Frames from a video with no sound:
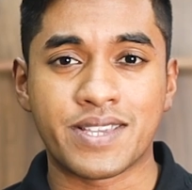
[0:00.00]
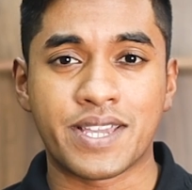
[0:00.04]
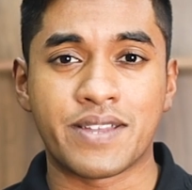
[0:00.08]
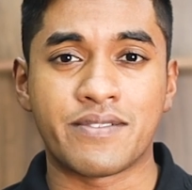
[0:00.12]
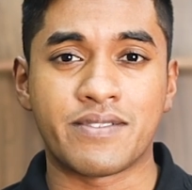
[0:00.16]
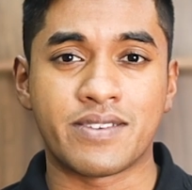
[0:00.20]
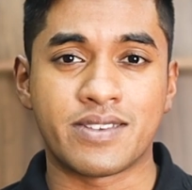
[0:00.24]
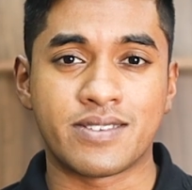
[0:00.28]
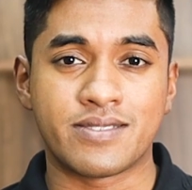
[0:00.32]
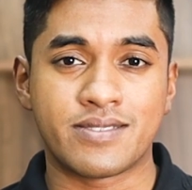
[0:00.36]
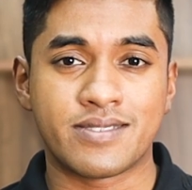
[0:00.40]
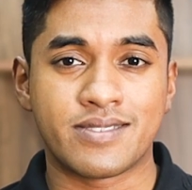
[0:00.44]

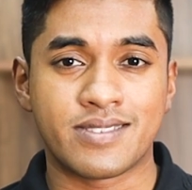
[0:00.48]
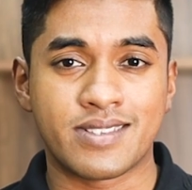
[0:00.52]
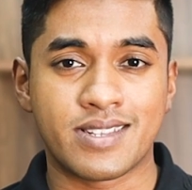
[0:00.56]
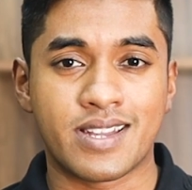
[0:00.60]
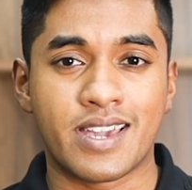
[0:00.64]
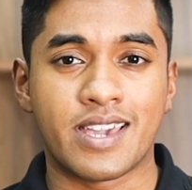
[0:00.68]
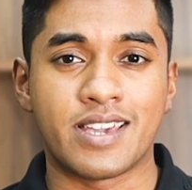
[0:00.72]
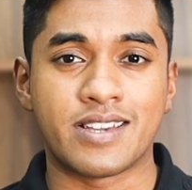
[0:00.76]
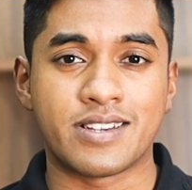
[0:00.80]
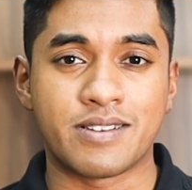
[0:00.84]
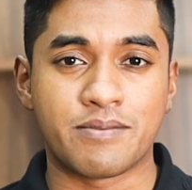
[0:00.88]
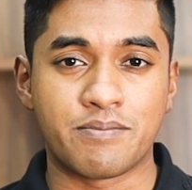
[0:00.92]
serious
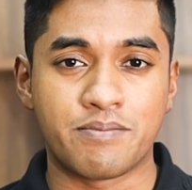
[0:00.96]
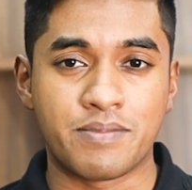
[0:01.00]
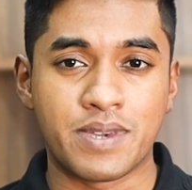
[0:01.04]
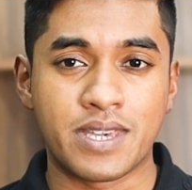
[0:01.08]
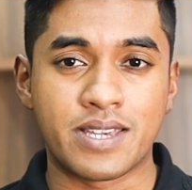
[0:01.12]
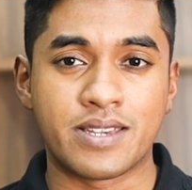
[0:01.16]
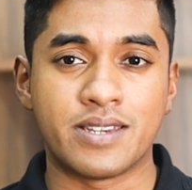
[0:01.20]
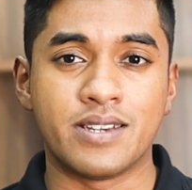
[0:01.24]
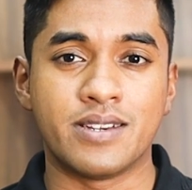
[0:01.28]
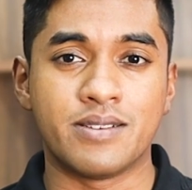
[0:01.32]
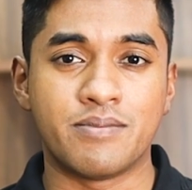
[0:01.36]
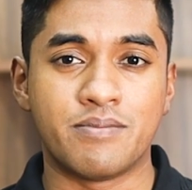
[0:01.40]
like a
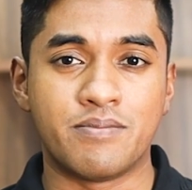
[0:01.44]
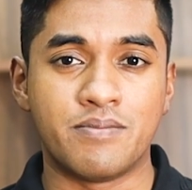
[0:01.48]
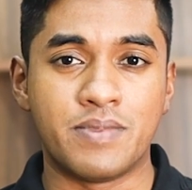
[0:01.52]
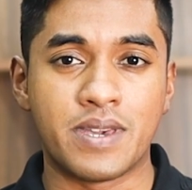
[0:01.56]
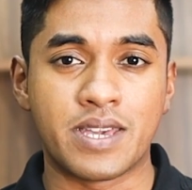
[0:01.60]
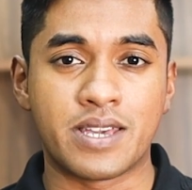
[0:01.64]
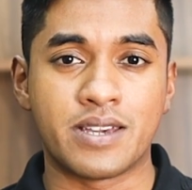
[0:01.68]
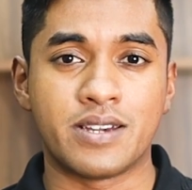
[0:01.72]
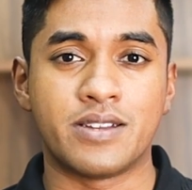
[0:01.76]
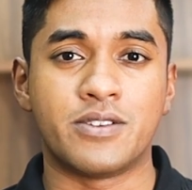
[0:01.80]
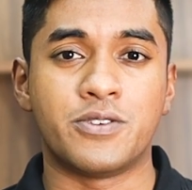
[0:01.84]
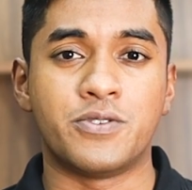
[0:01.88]
bigger
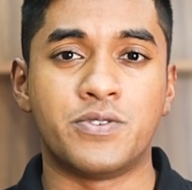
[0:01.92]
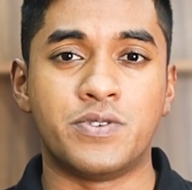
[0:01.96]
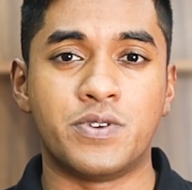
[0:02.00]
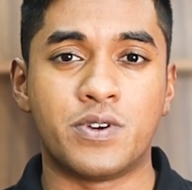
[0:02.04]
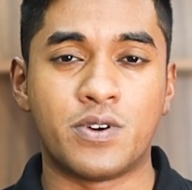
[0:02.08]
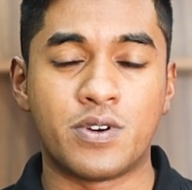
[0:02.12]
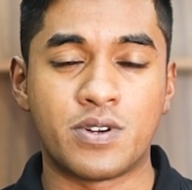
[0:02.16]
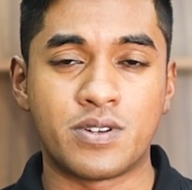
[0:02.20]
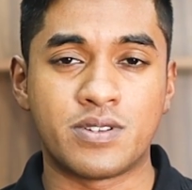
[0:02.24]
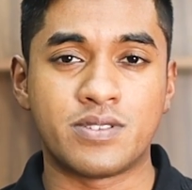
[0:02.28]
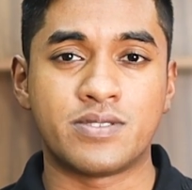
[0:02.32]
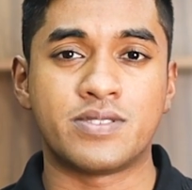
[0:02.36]
bigger
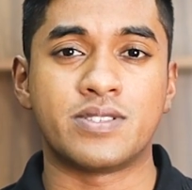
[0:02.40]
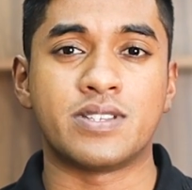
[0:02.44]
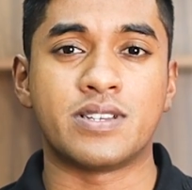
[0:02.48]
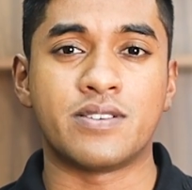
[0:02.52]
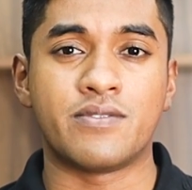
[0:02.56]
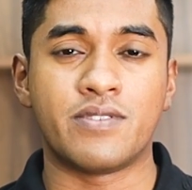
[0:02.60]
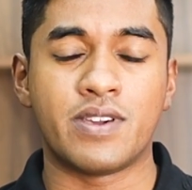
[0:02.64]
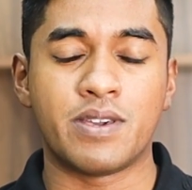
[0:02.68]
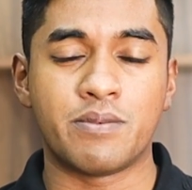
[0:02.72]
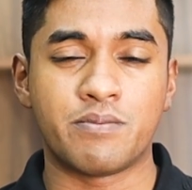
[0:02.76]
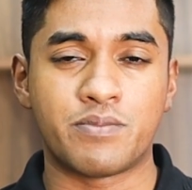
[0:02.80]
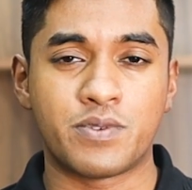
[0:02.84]
drone
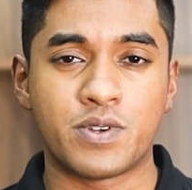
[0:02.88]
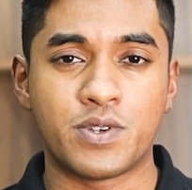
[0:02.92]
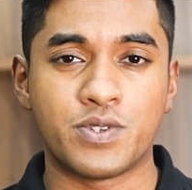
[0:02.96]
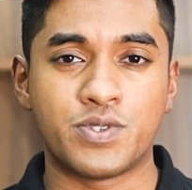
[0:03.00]
surveying